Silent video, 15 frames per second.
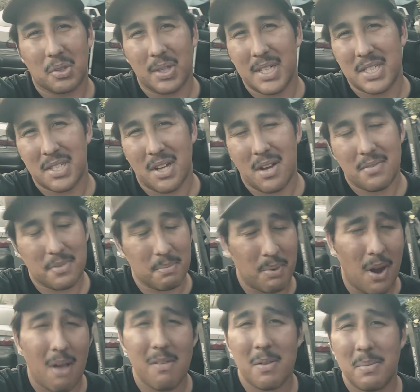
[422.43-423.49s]
grease off would
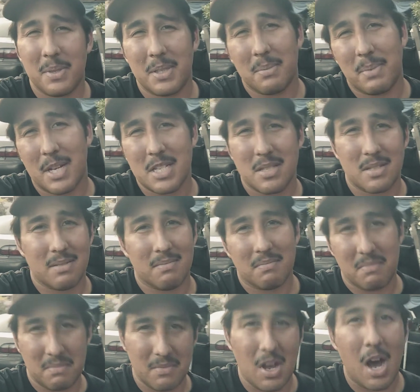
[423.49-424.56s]
probably be the best
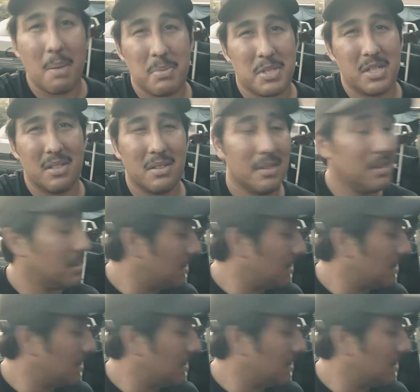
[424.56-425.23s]
option,